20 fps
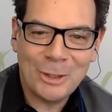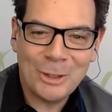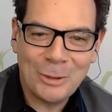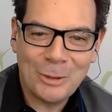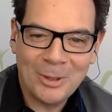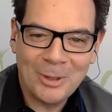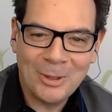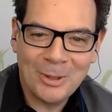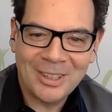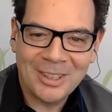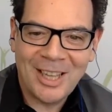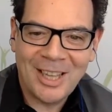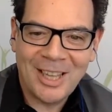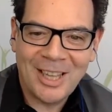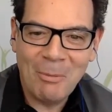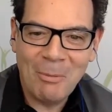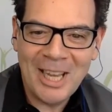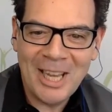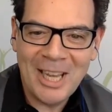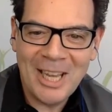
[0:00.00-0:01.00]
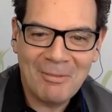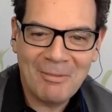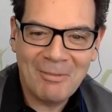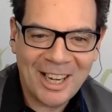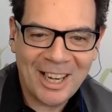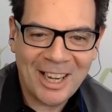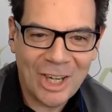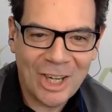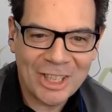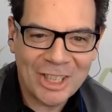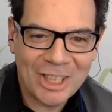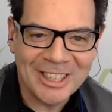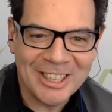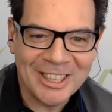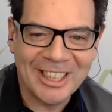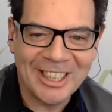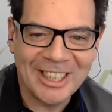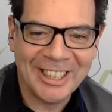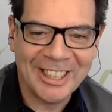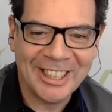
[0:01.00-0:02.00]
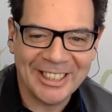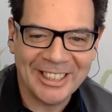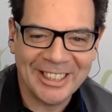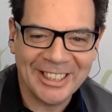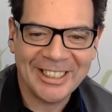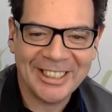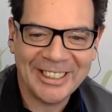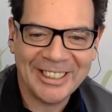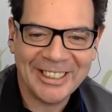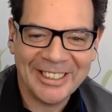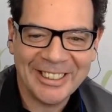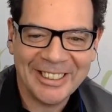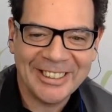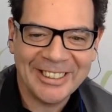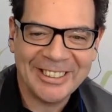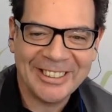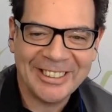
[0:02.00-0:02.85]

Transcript: to do a, I want to have a garden. yeah,